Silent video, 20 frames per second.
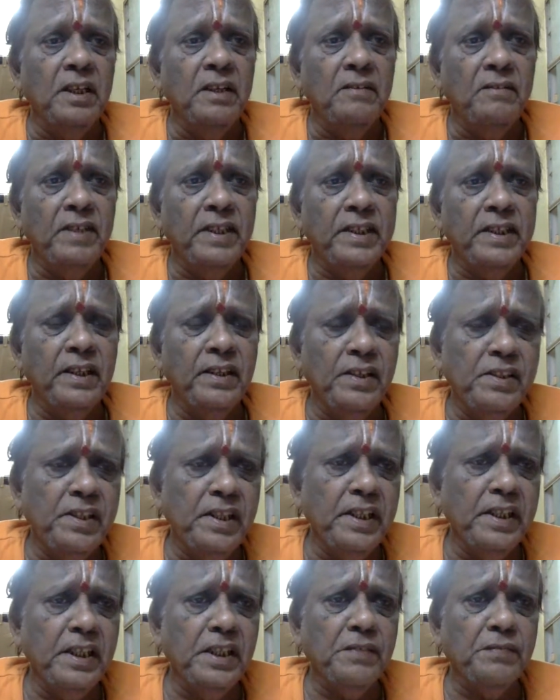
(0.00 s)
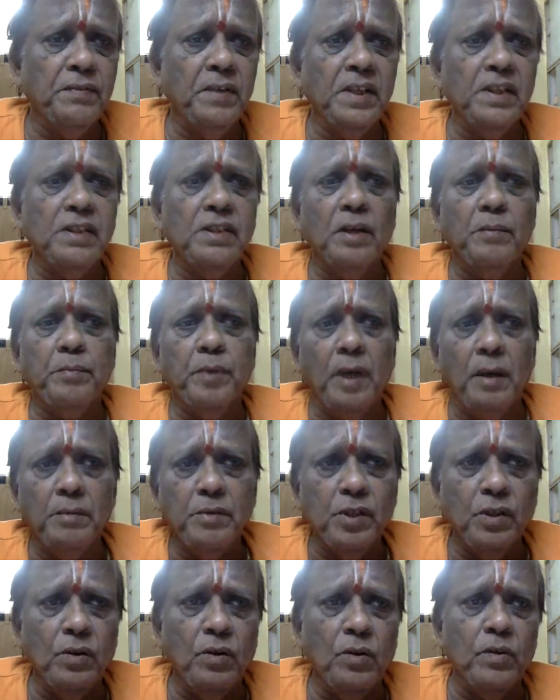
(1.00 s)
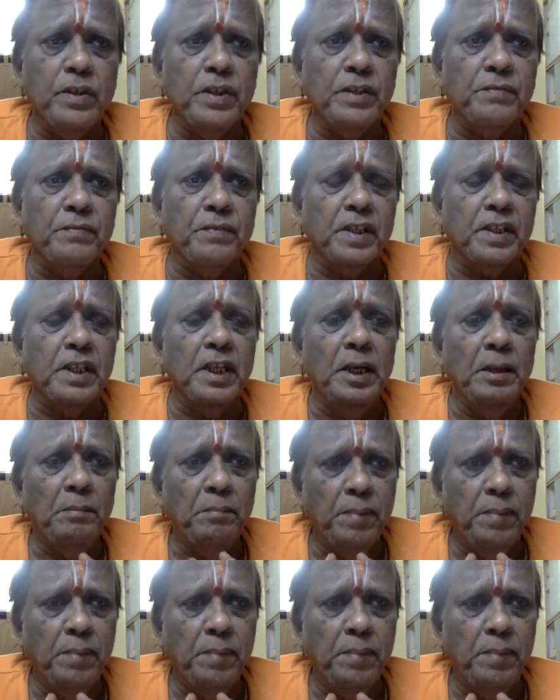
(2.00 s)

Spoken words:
Whether receipt is first or promissory note is first.